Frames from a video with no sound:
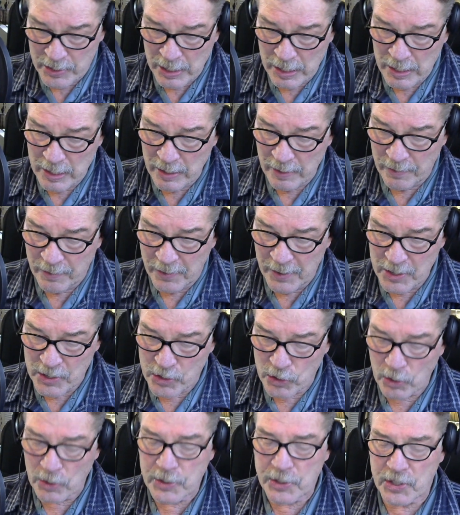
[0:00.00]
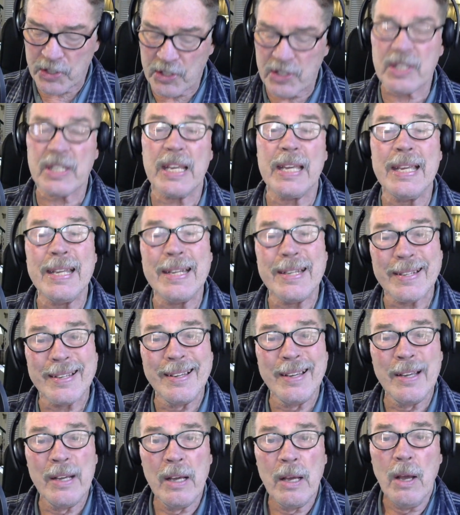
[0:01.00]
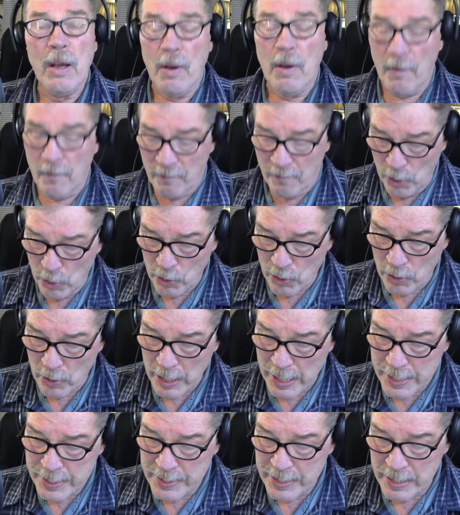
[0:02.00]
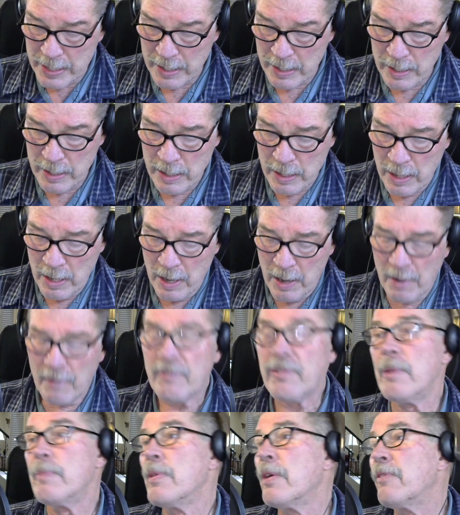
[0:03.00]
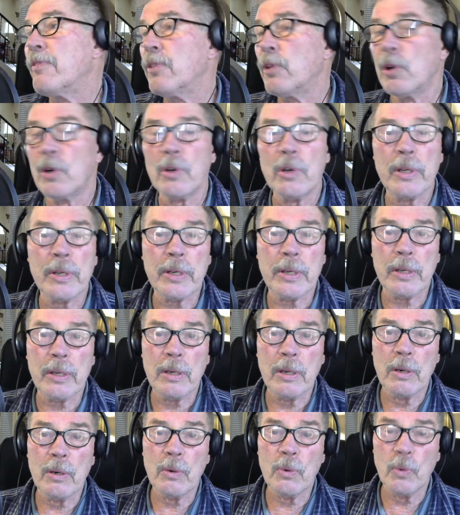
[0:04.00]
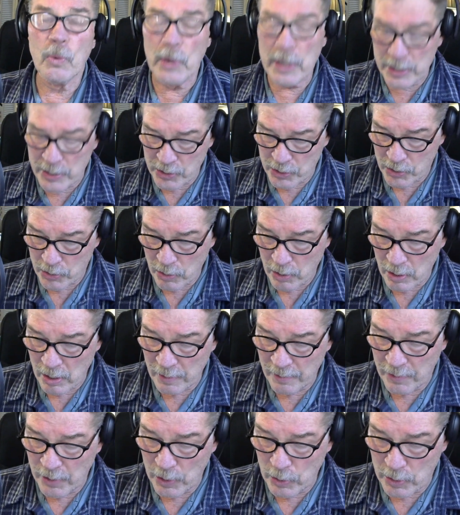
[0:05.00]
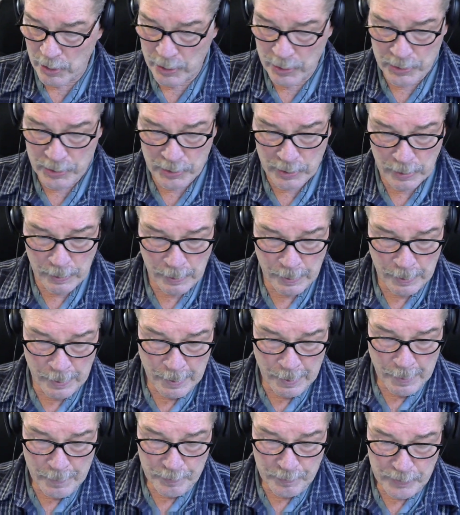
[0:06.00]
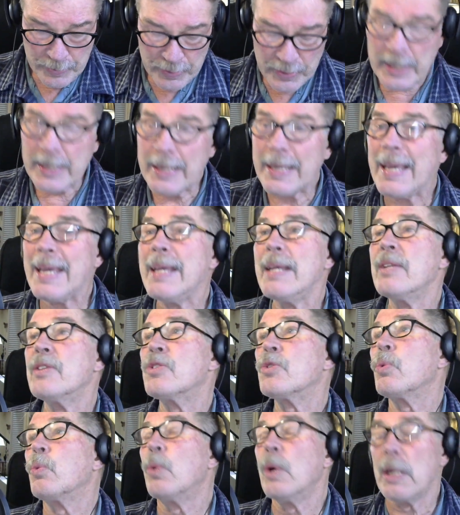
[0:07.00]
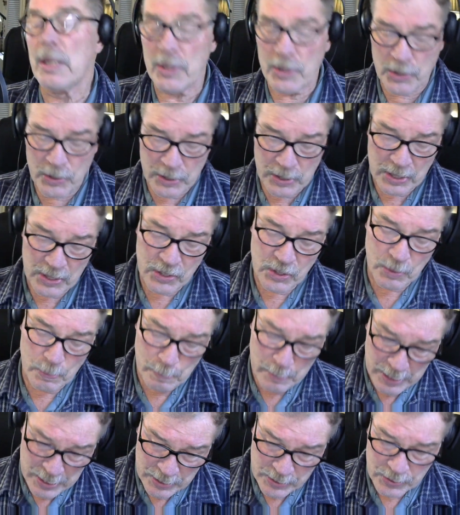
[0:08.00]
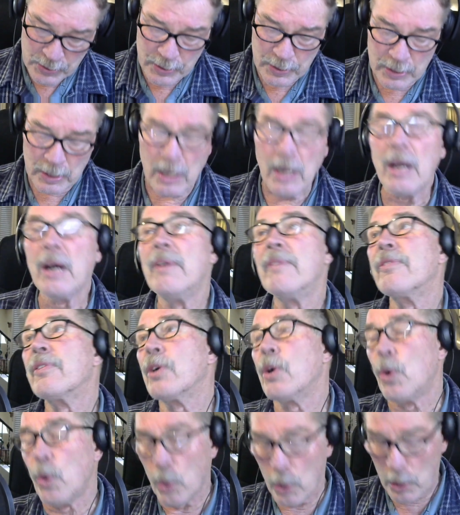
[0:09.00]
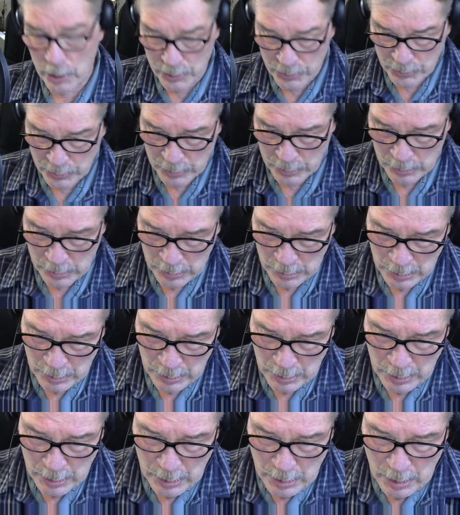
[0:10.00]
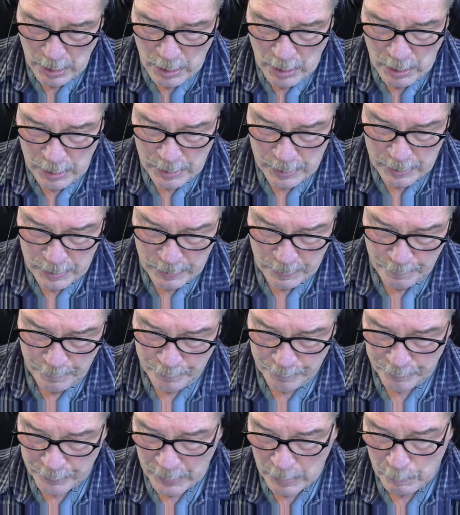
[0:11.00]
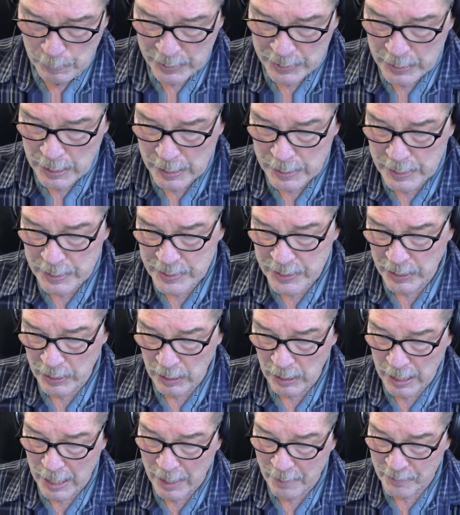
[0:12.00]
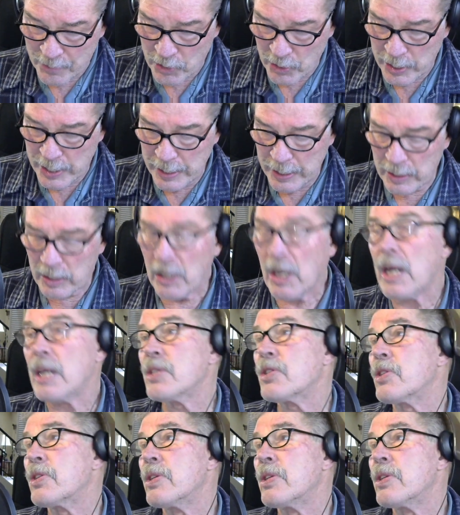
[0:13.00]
an official state voter ID from the Florida Registrar of Voters. The case was dismissed, of course, but not until after he lost